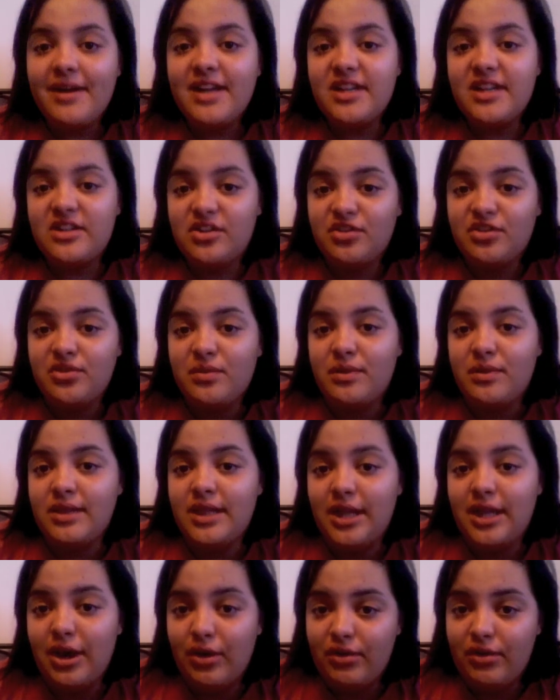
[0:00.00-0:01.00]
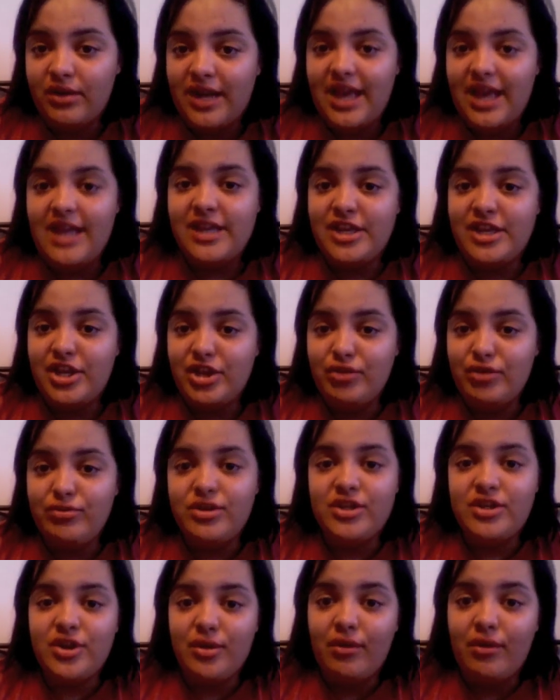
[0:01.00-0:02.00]
can do them alone, and you
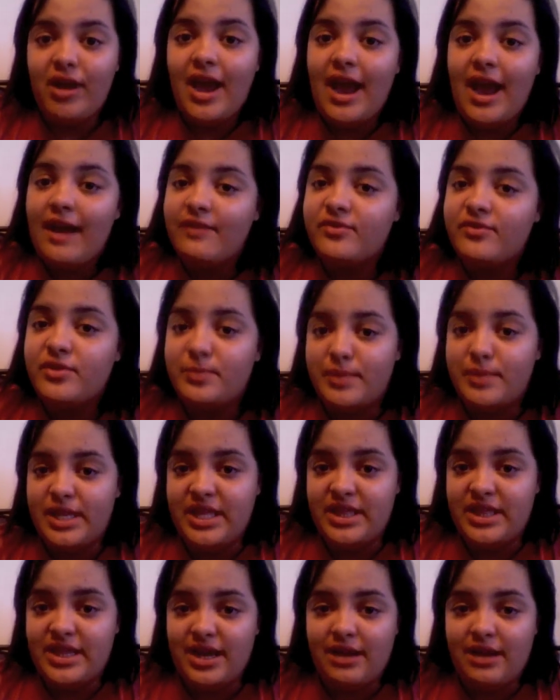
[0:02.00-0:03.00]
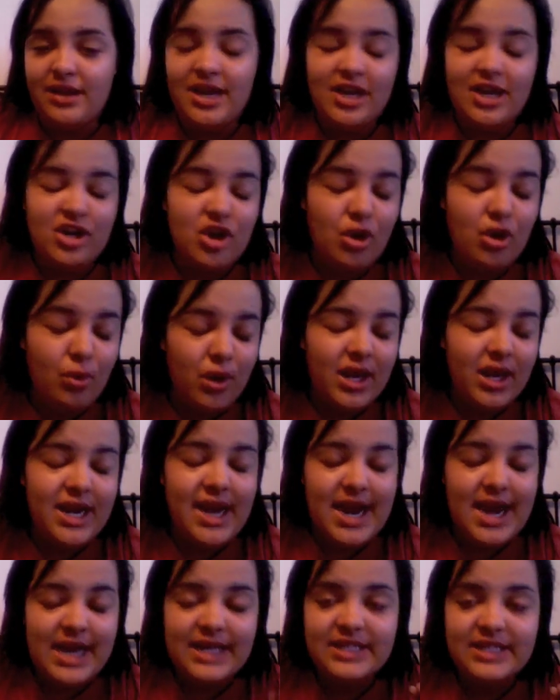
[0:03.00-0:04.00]
don't have to be there, and no one
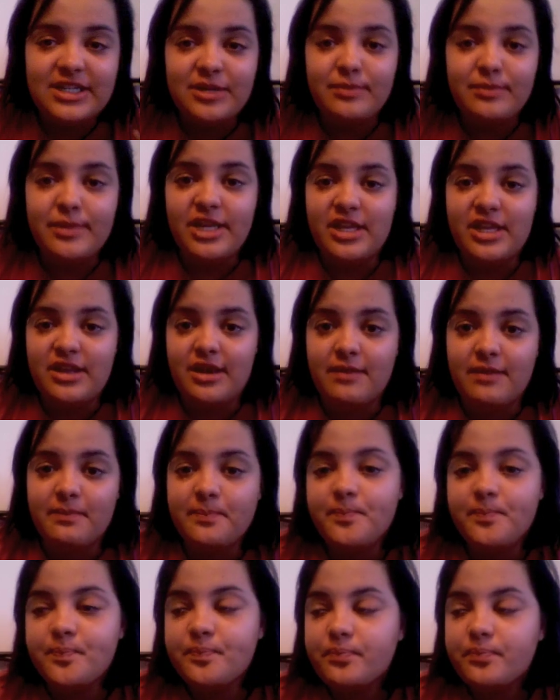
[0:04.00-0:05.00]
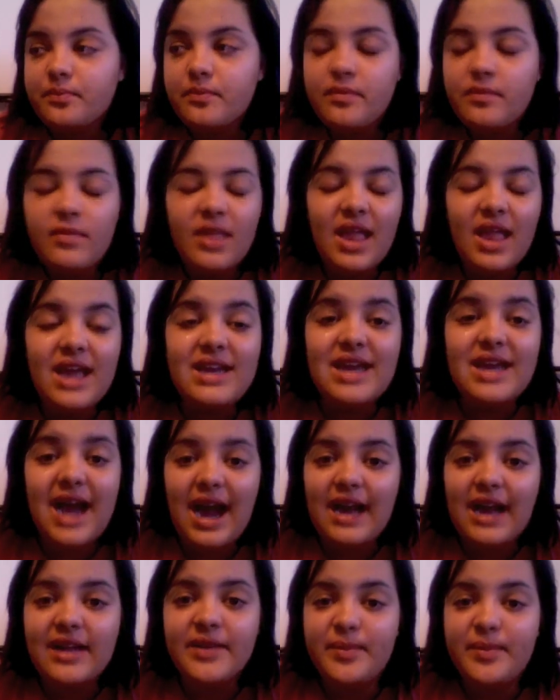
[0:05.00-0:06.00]
has to be there. And
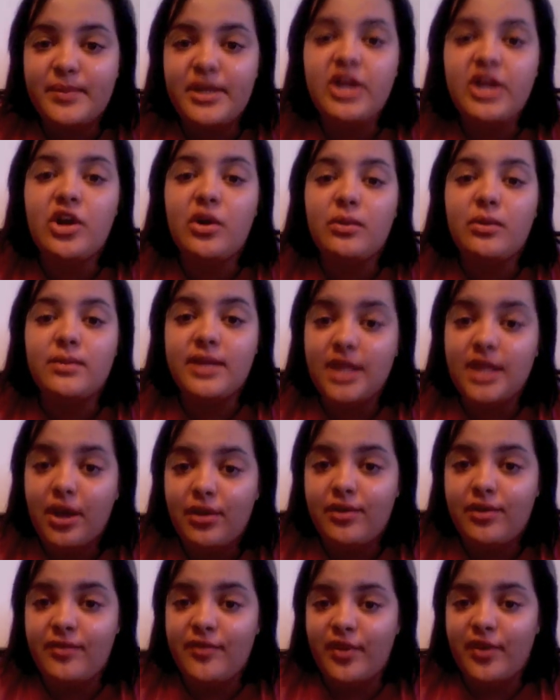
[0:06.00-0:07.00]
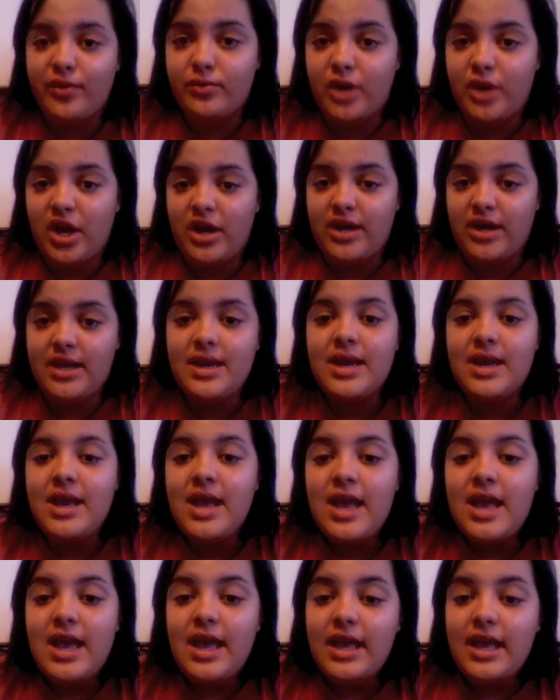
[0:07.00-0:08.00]
I can be home alone if I want.
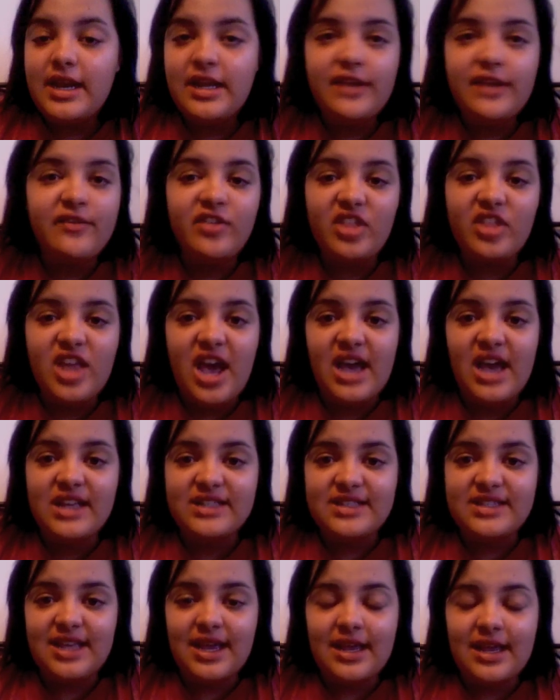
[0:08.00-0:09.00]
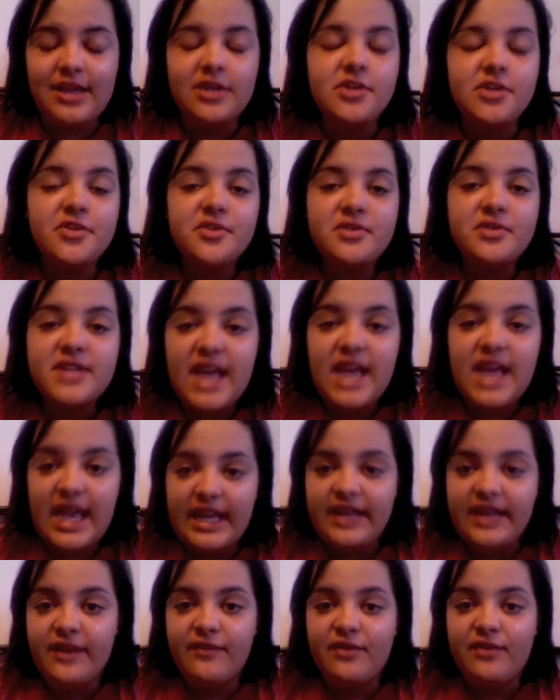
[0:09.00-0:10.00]
And even that, it's like, you
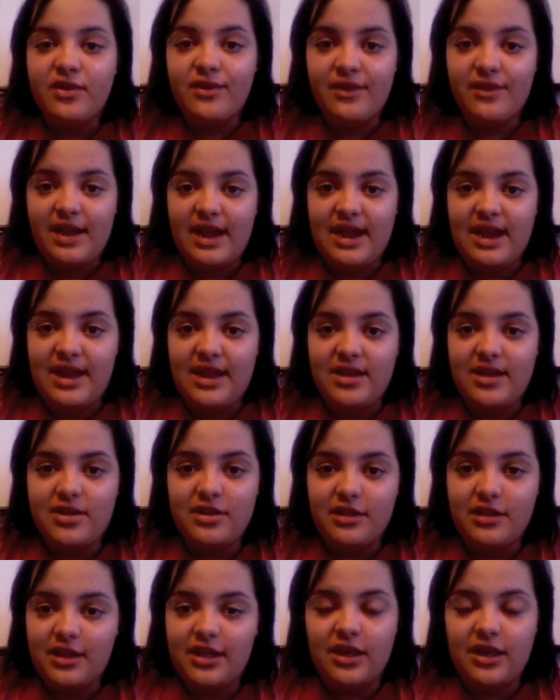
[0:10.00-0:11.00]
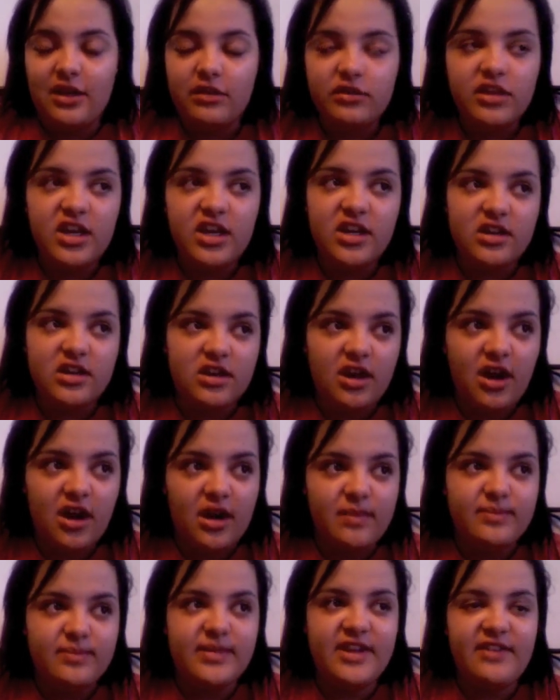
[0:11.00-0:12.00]
take it for granted. You're like, oh, thank
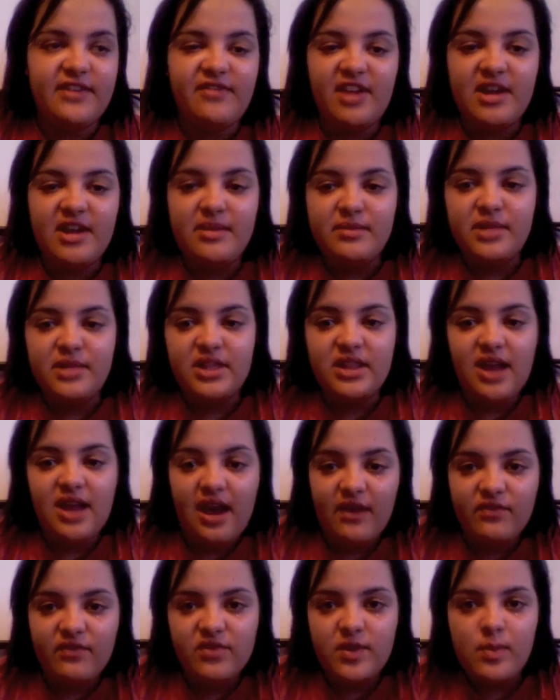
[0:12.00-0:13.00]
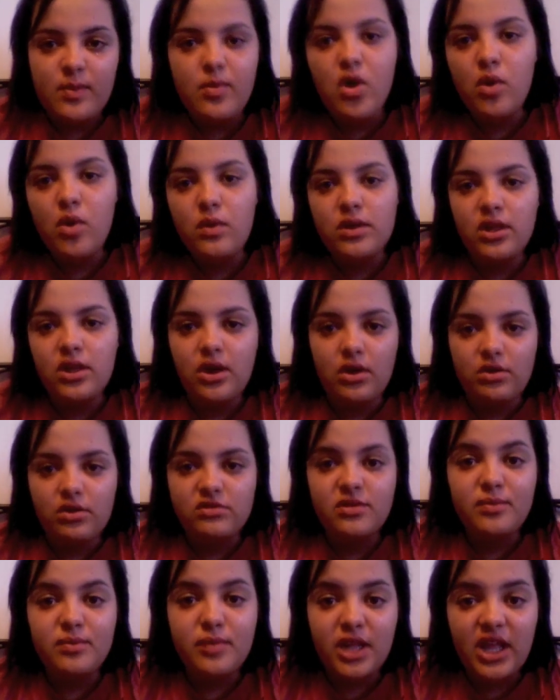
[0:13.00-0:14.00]
God my family left, I'm home alone.
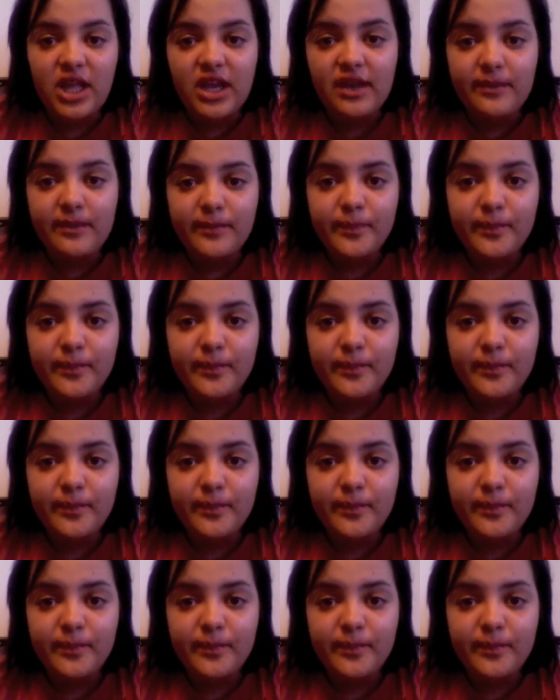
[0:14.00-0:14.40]
But, like,